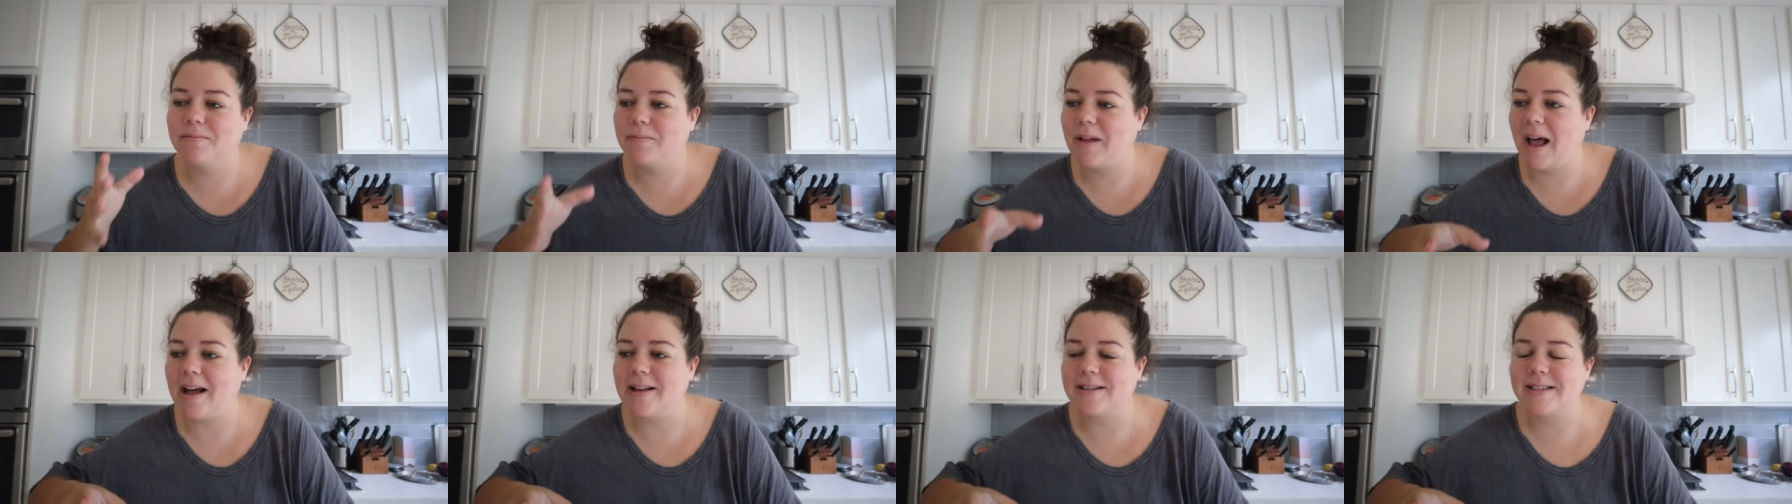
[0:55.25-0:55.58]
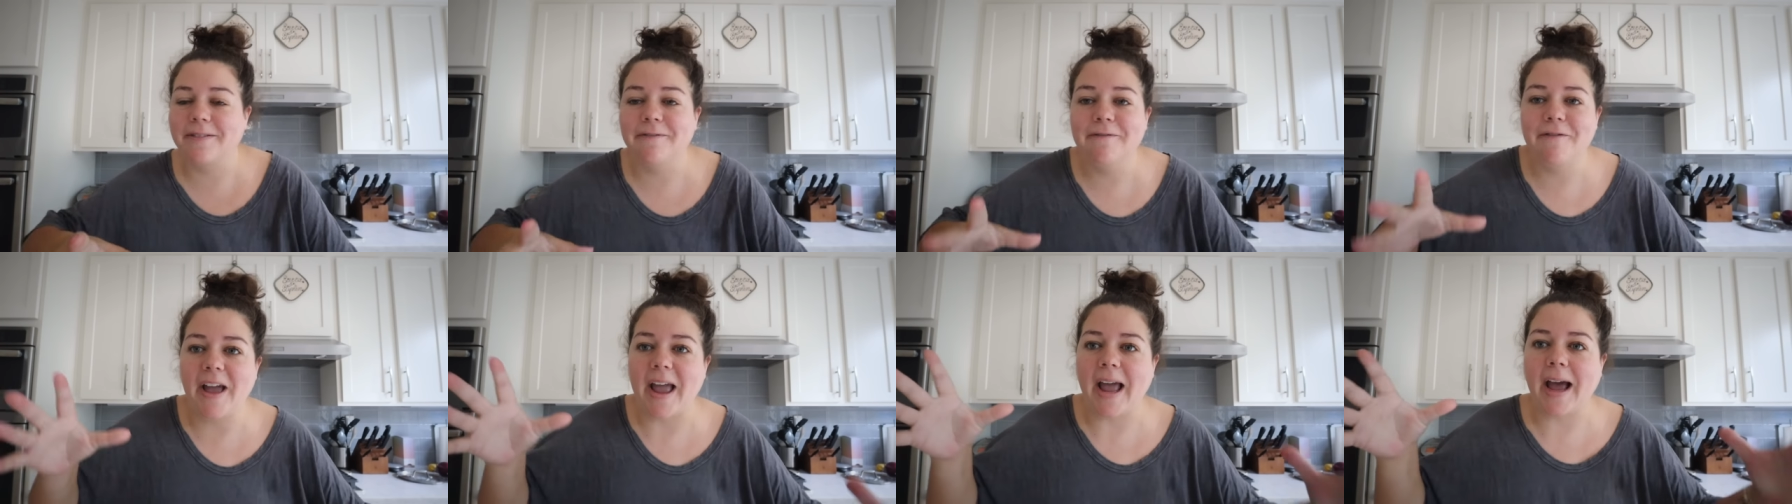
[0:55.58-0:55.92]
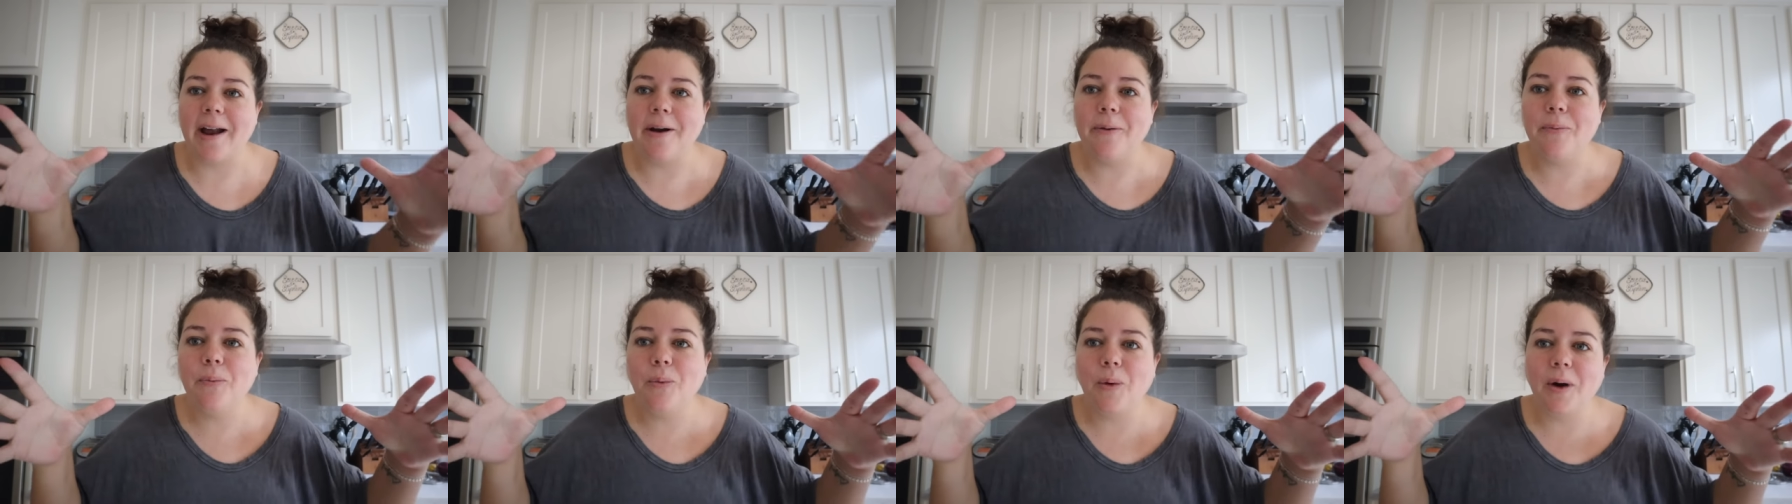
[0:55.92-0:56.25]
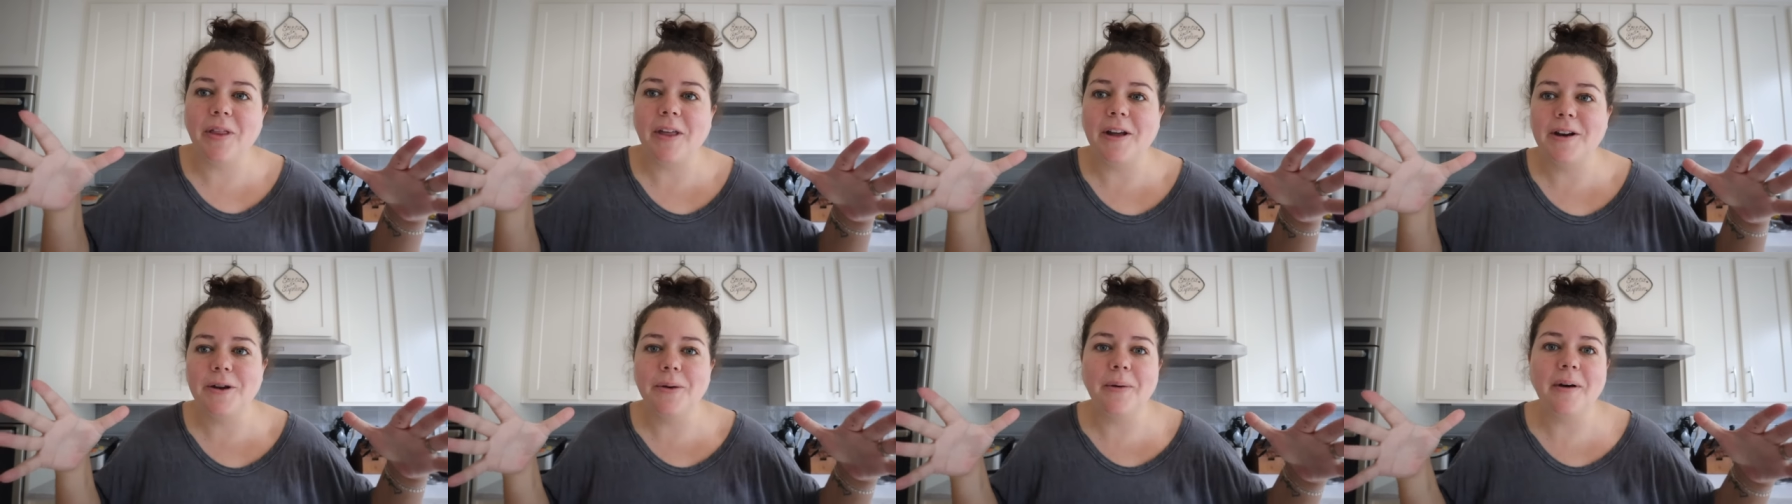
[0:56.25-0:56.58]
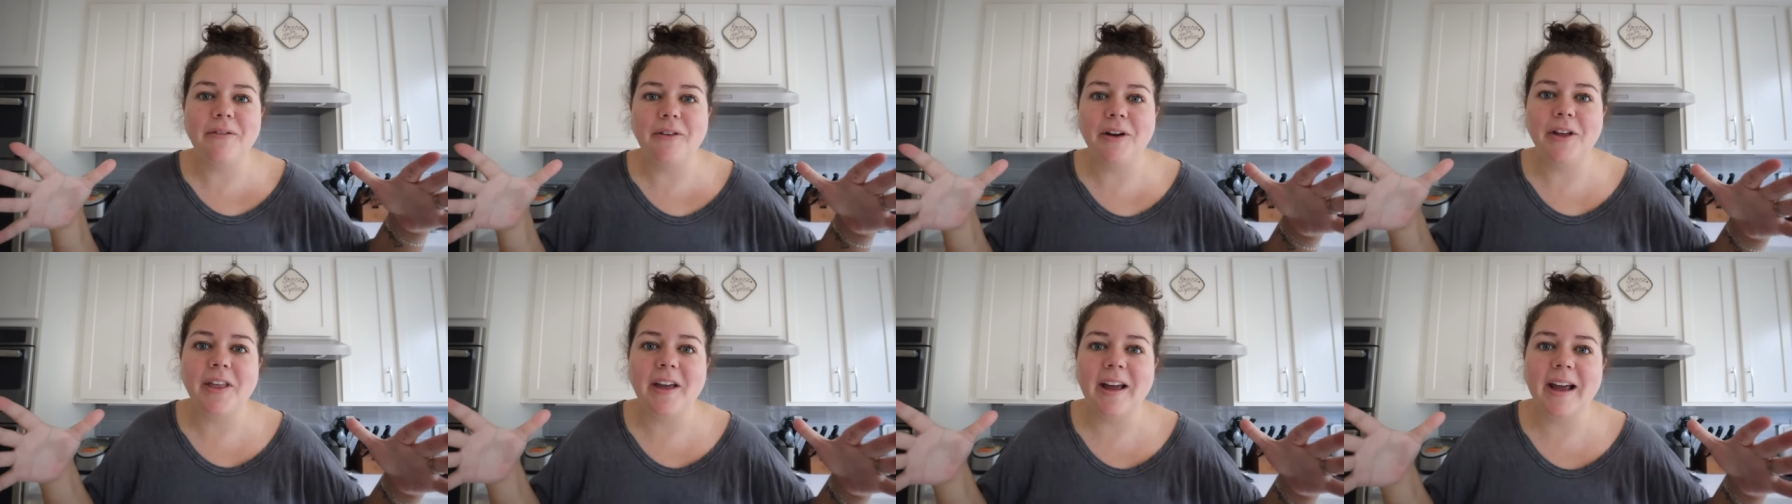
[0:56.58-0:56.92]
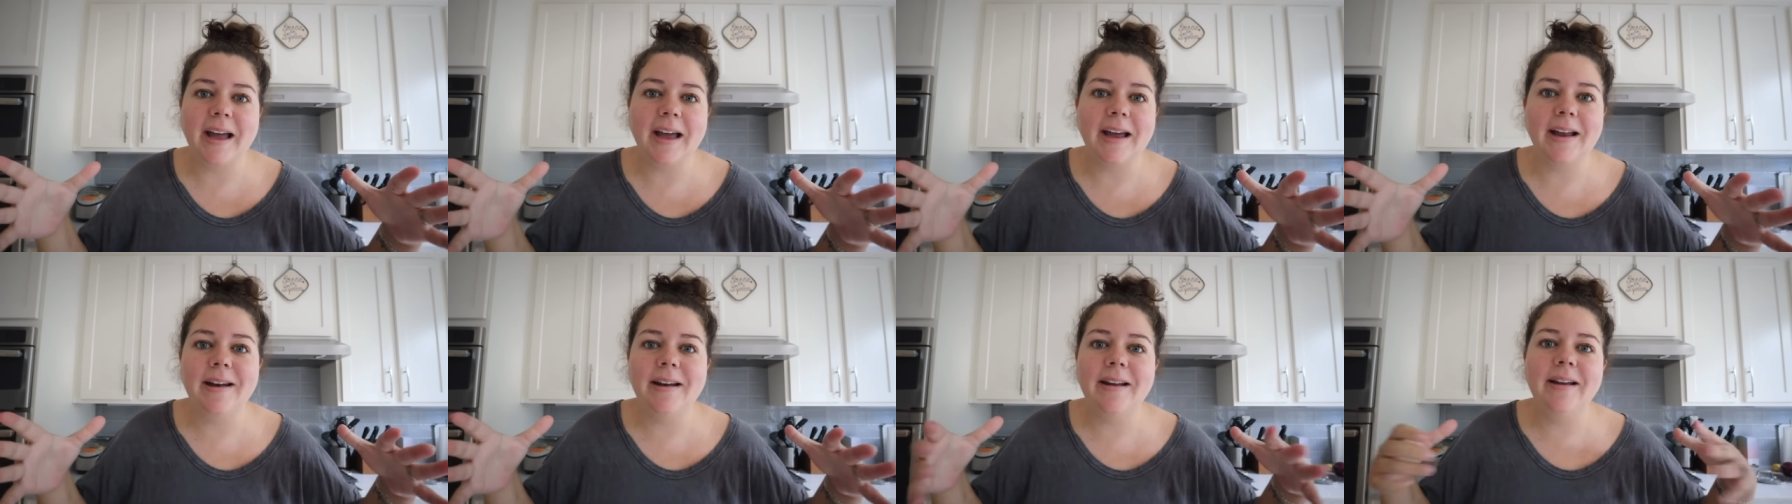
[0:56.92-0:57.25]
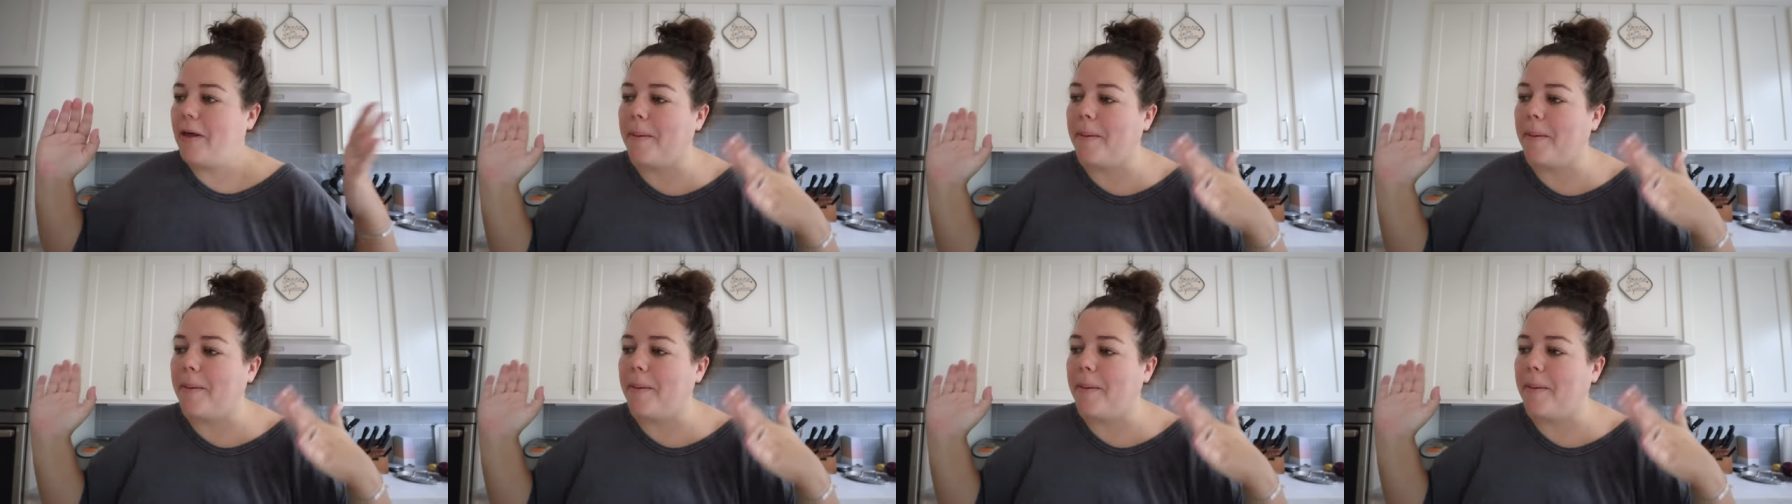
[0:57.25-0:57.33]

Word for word: has a van where they do everything in.